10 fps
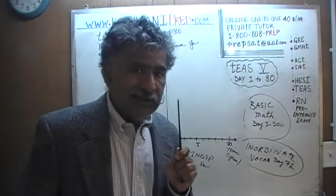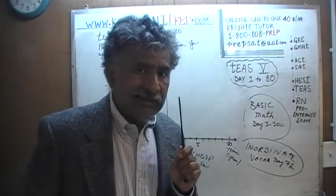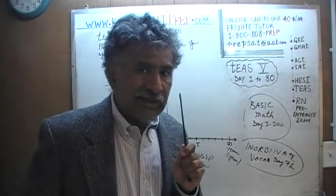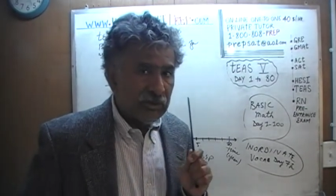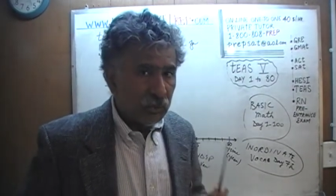
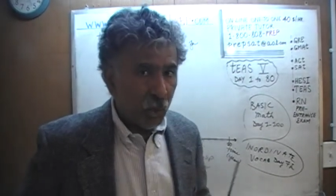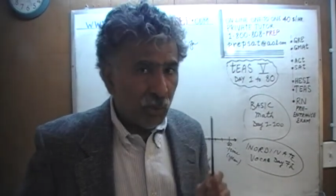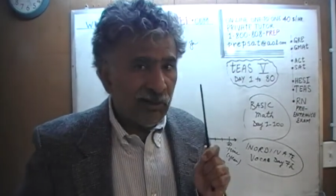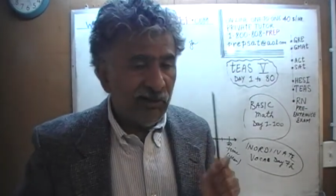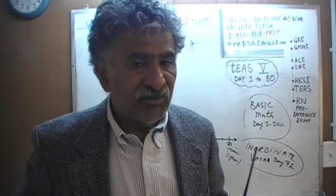the
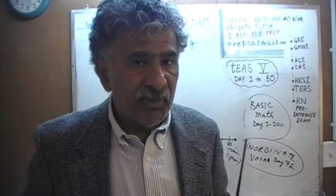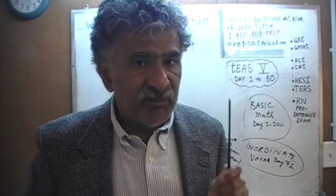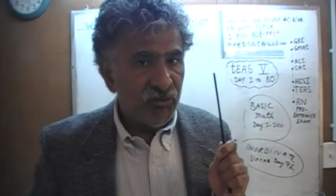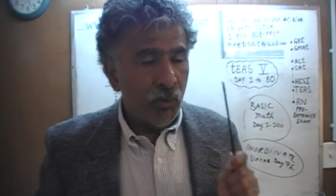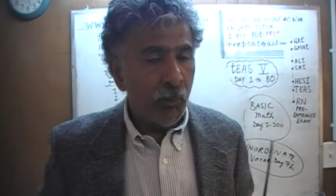total
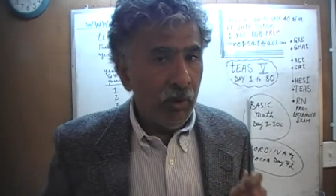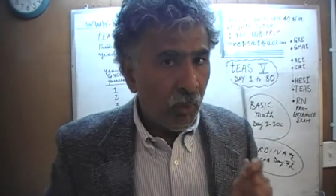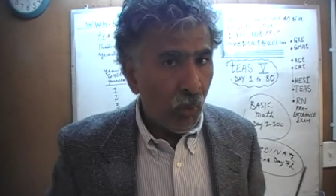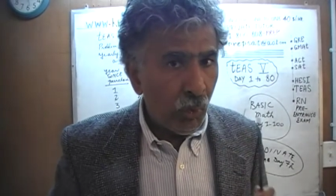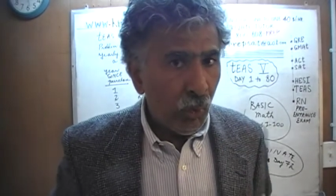expenses over
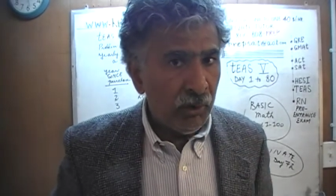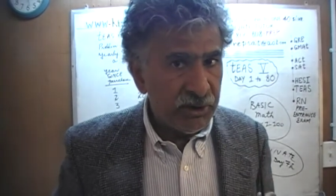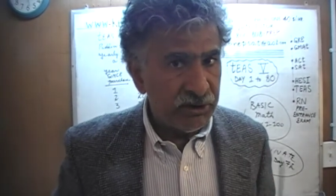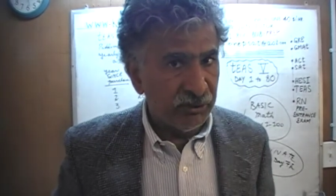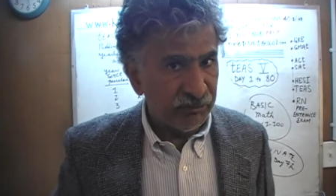all the
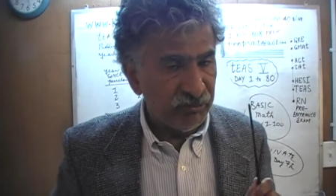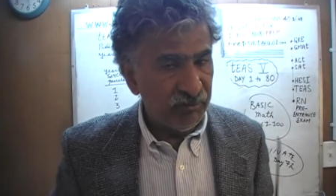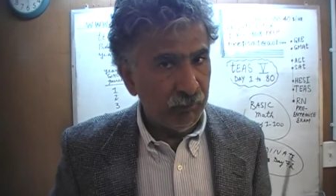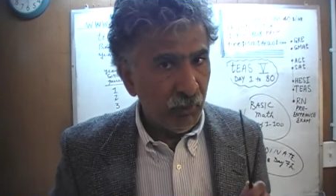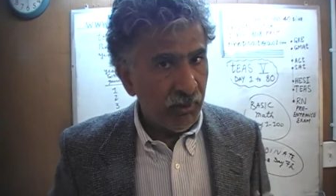years. It's
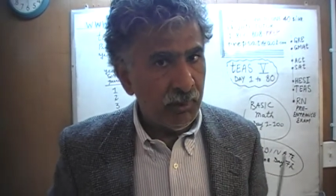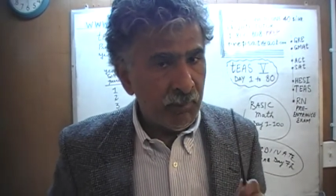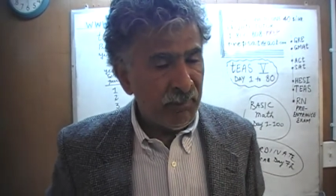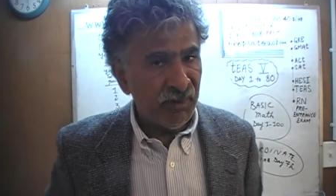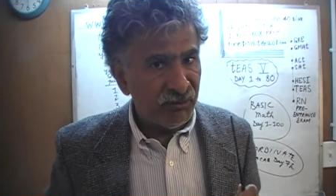important
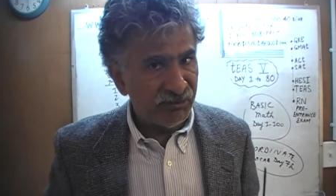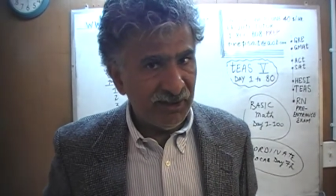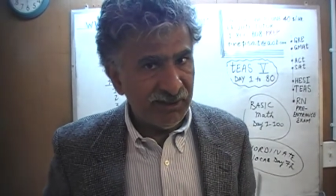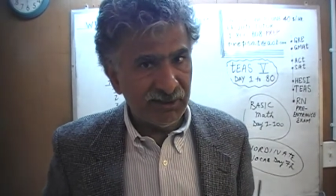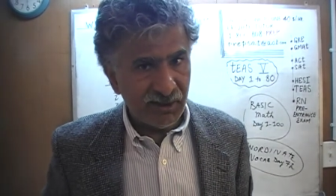that we
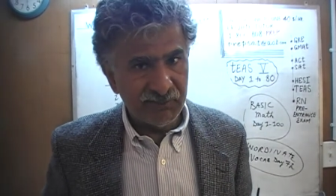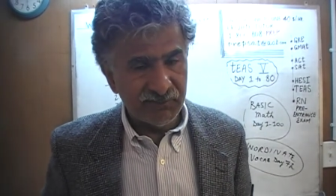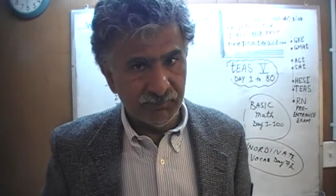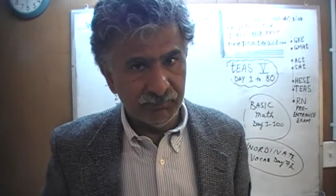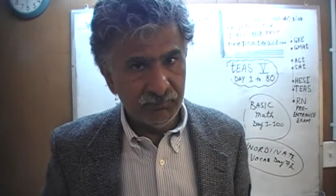understand that
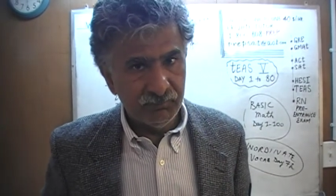concept.